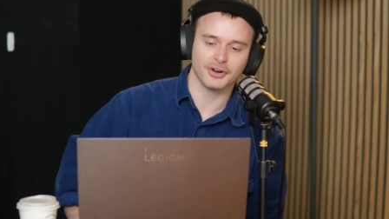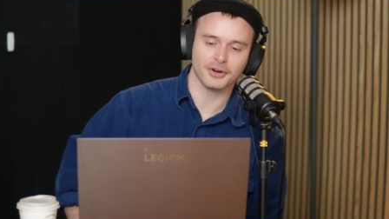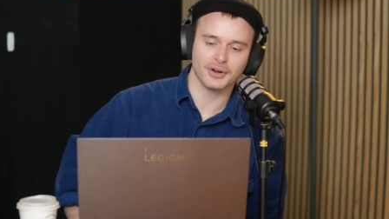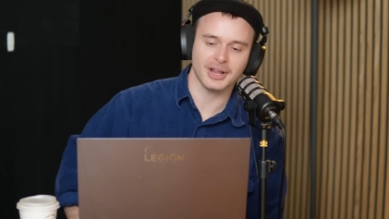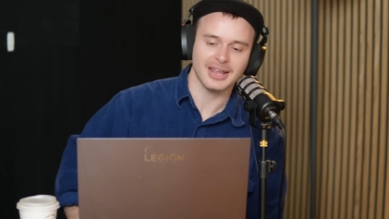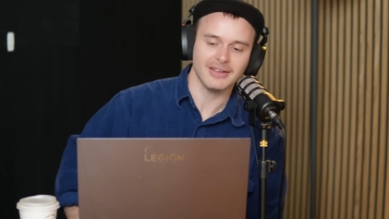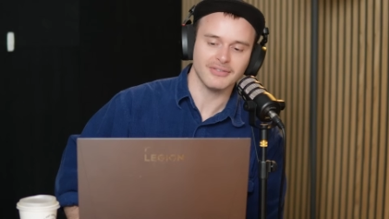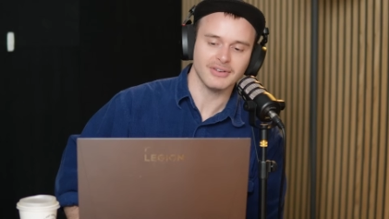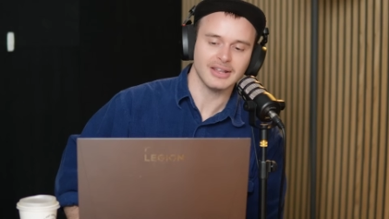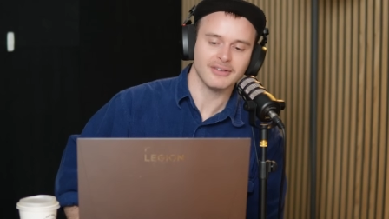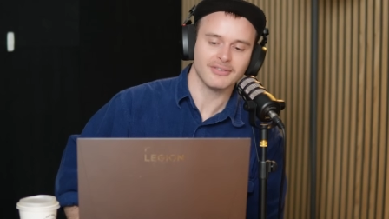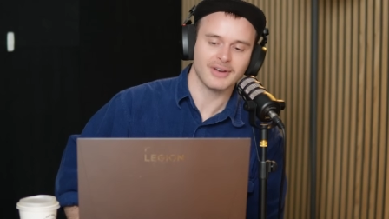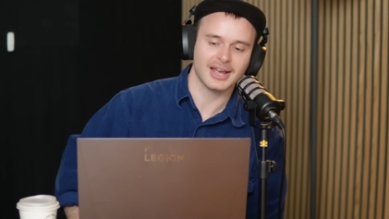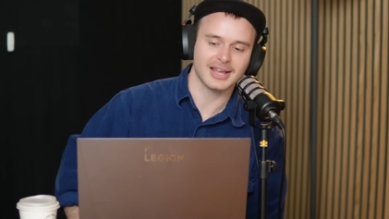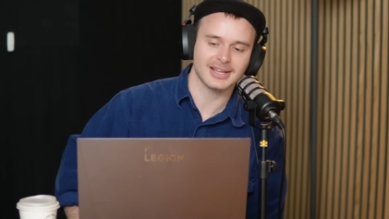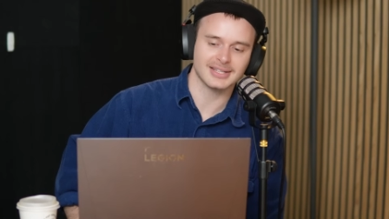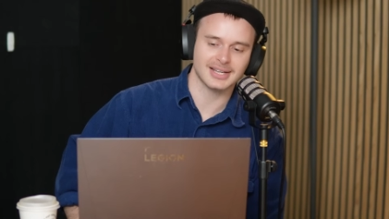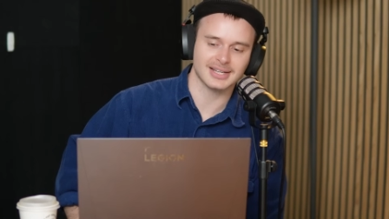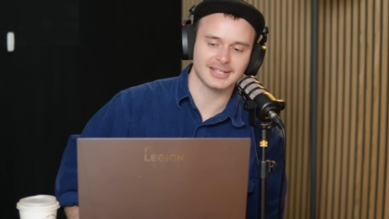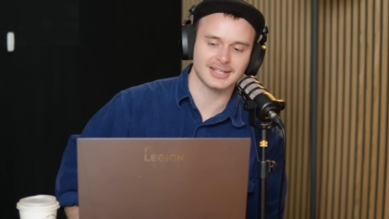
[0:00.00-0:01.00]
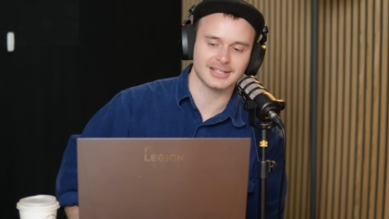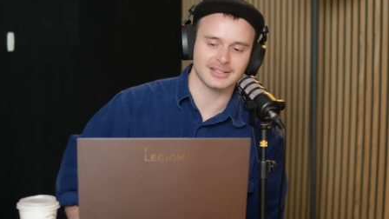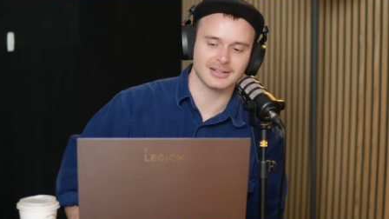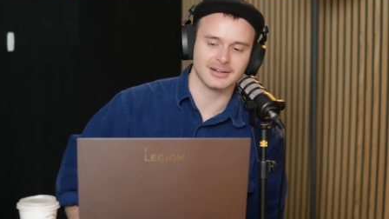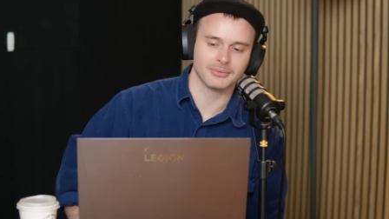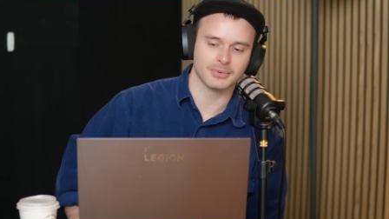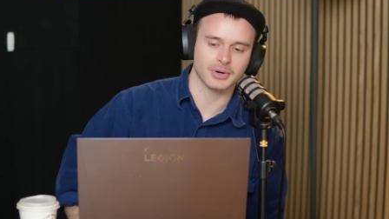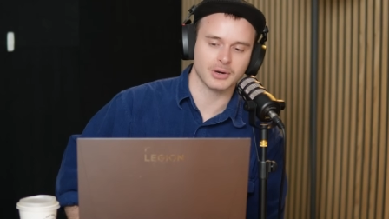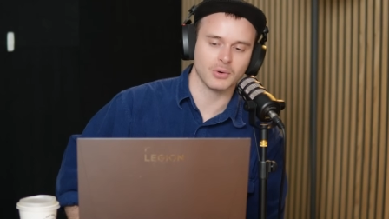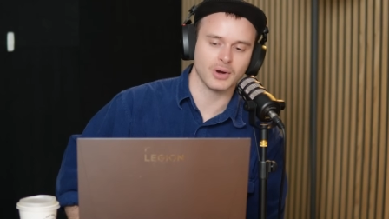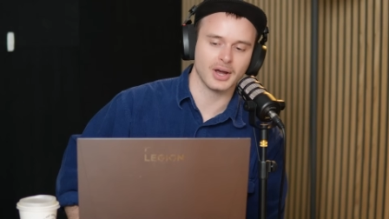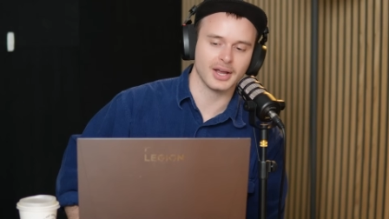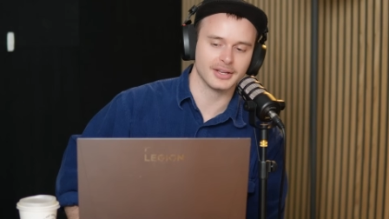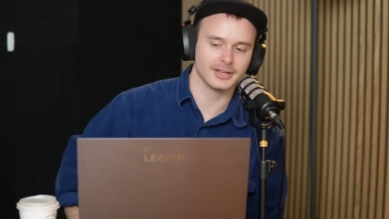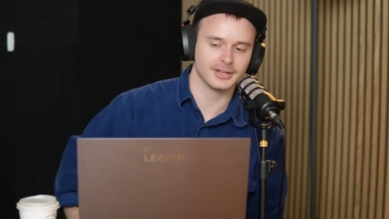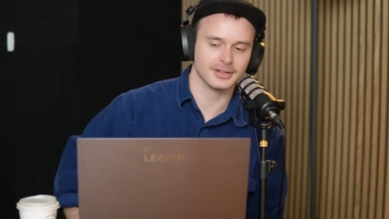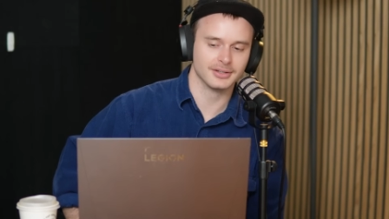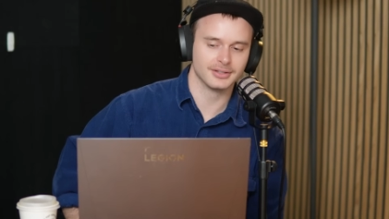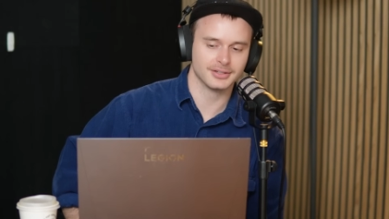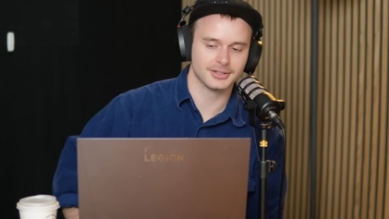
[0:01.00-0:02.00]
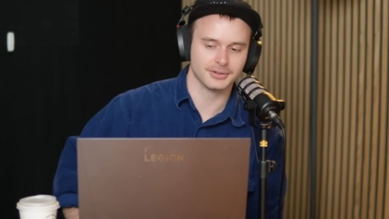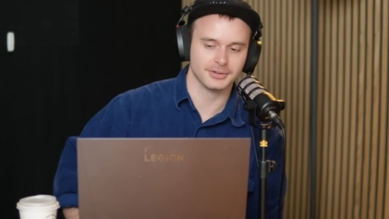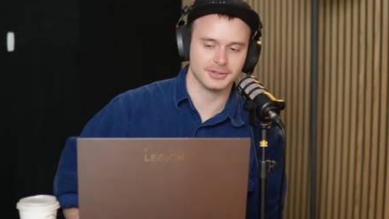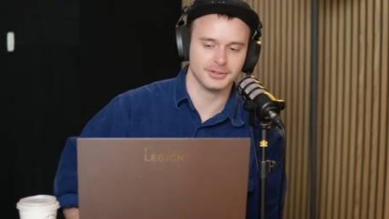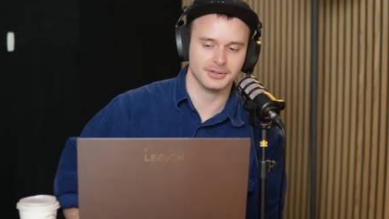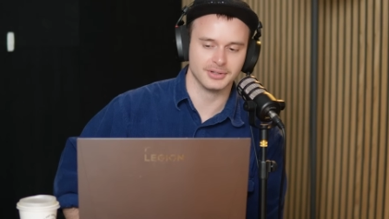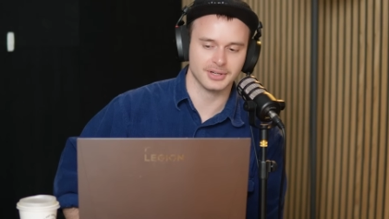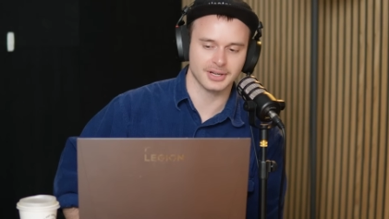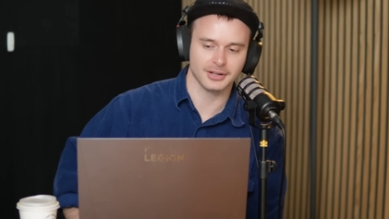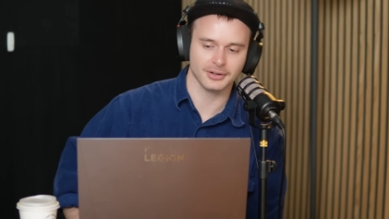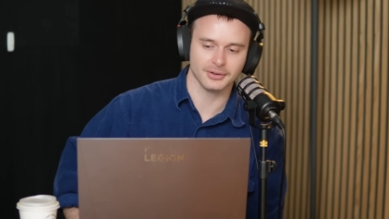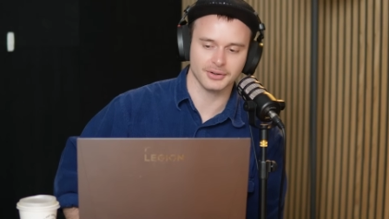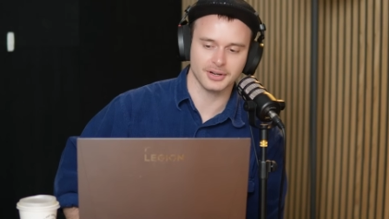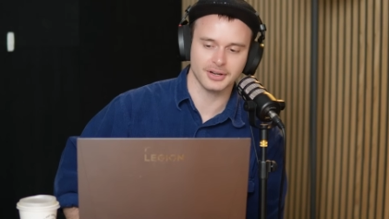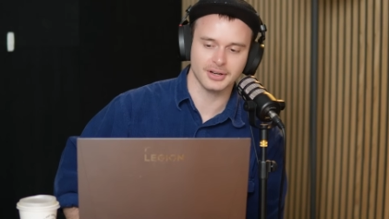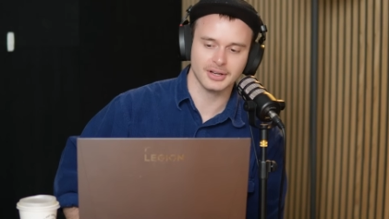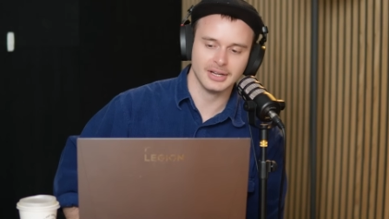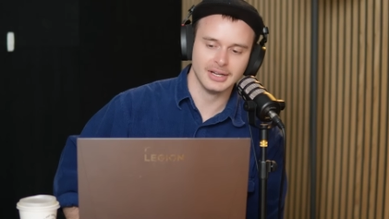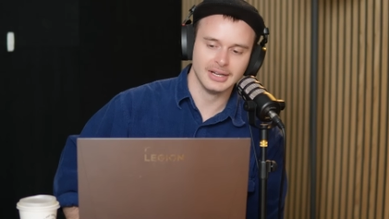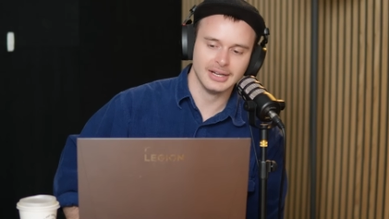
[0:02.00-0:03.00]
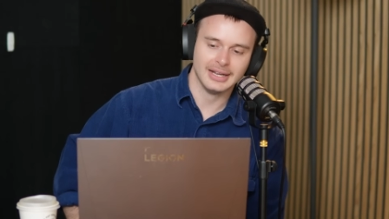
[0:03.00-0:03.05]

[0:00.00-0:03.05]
vote, even if ASX doesn't require you to include it.